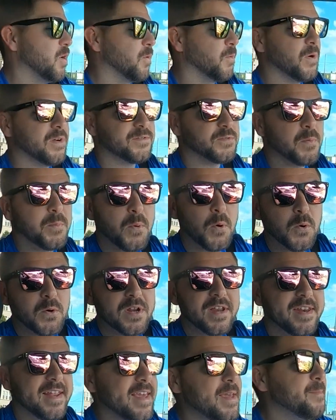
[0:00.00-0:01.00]
where it's
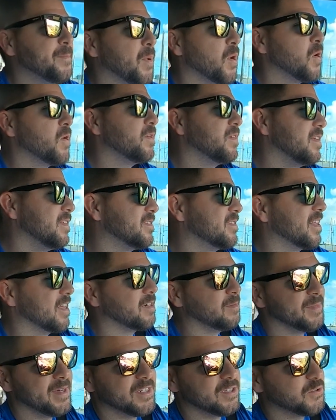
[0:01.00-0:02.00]
reported he burned his
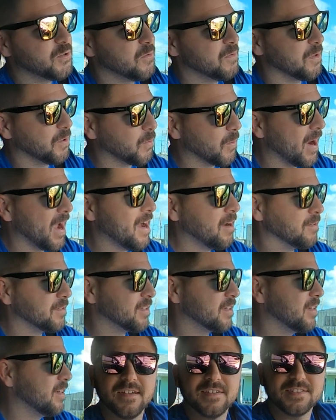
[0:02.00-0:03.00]
settlement to the
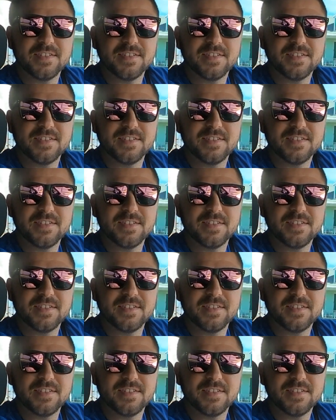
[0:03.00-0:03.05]
ground.